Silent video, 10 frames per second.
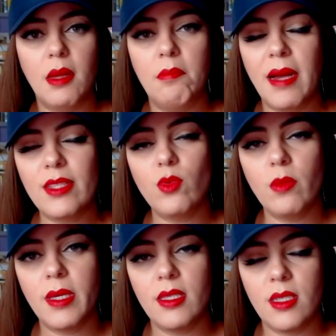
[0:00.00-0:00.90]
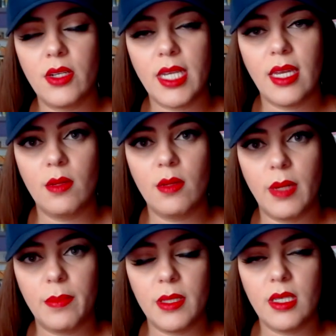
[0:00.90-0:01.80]
Matt will be interrogated by
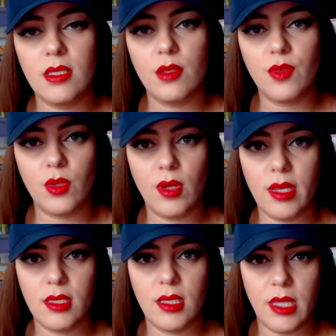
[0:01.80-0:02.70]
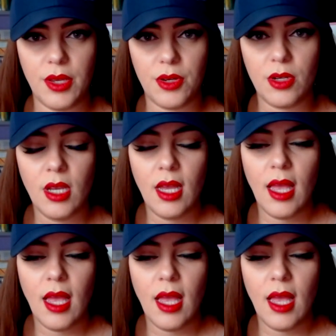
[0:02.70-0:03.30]
police a few days later,